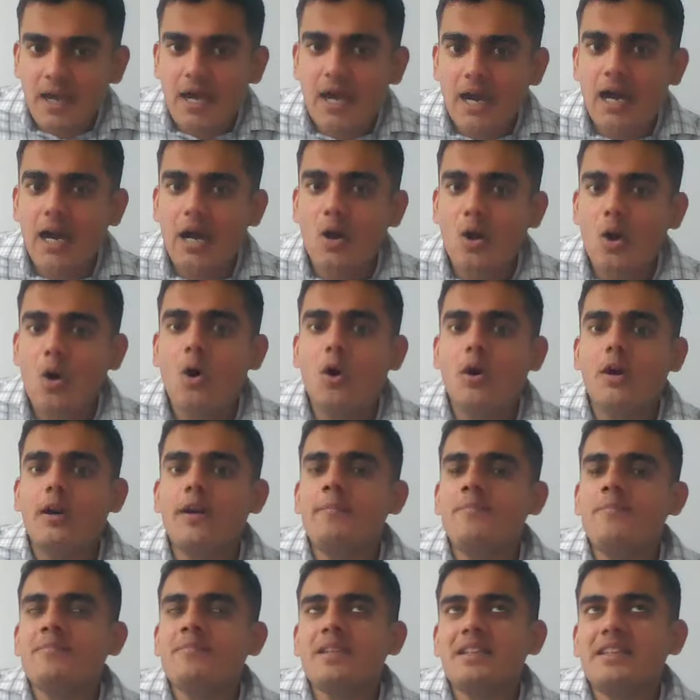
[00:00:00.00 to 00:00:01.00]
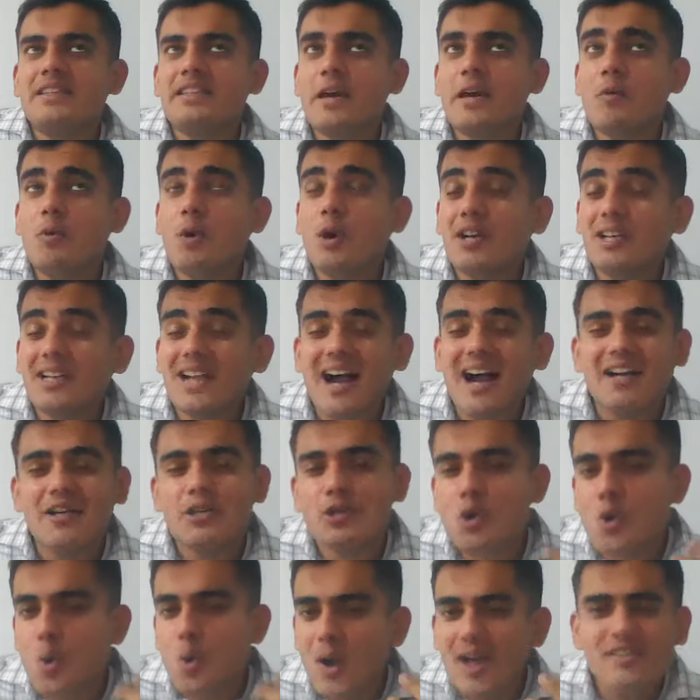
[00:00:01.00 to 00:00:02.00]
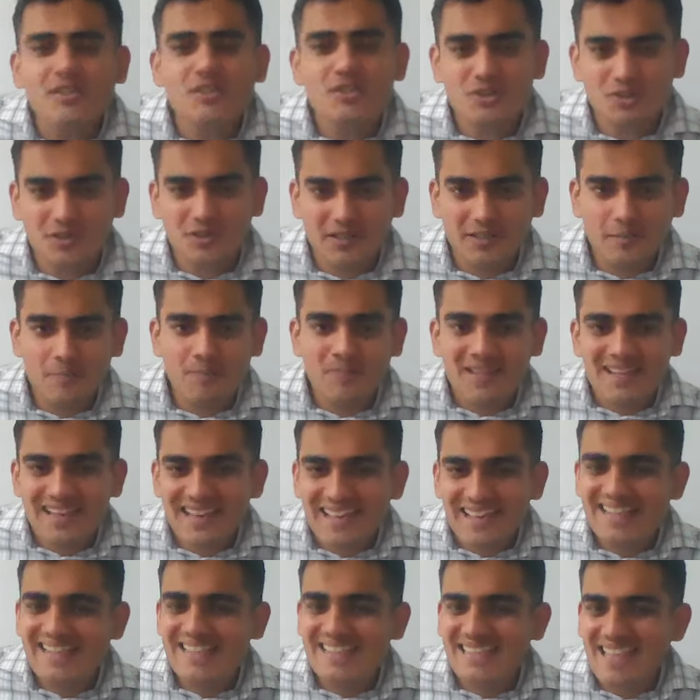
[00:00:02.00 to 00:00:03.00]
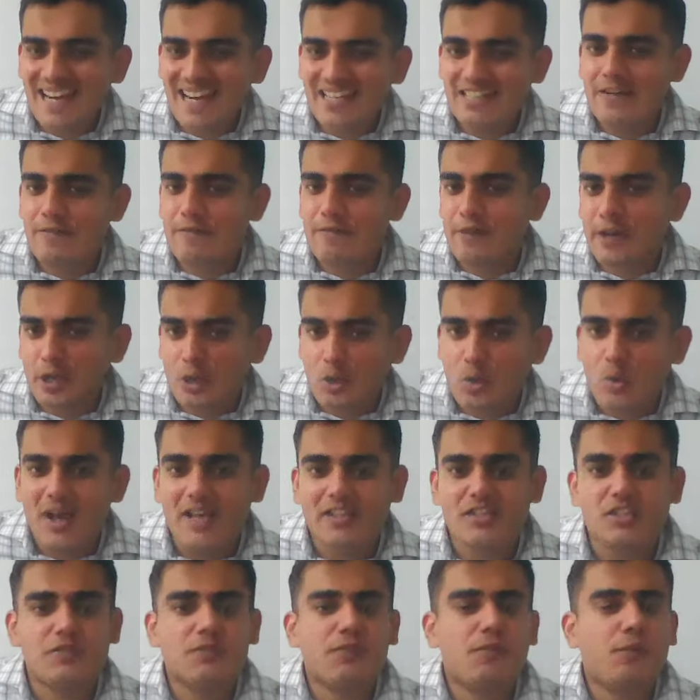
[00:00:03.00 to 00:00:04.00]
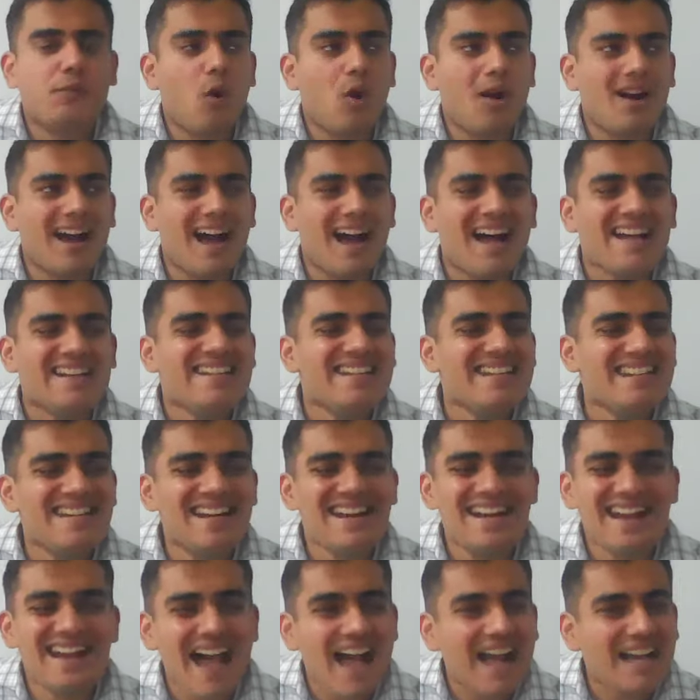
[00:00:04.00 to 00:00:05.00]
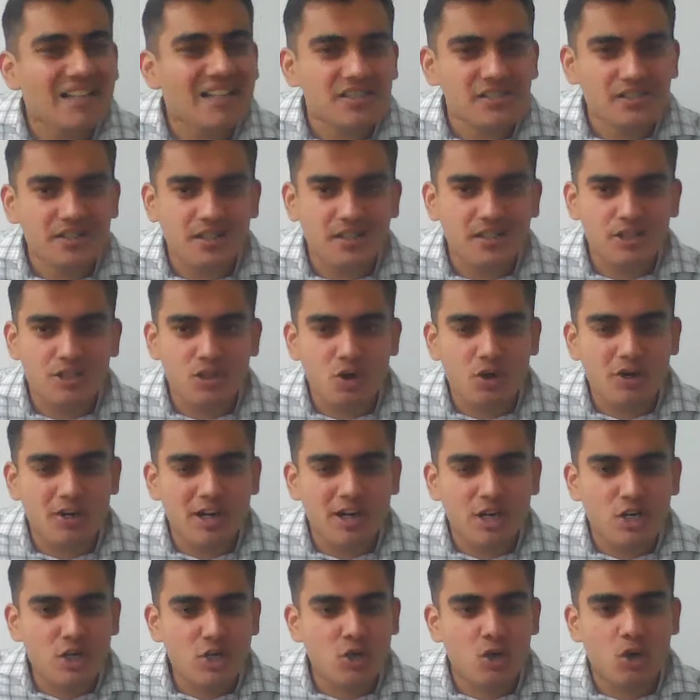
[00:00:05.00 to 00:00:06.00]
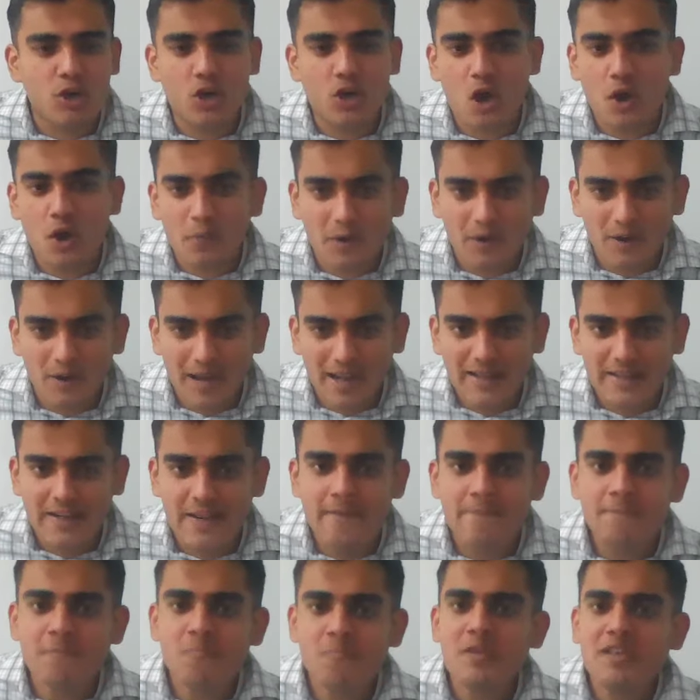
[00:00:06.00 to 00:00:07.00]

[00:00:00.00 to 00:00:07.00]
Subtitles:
or they would not question executive request for unneeded access or control override.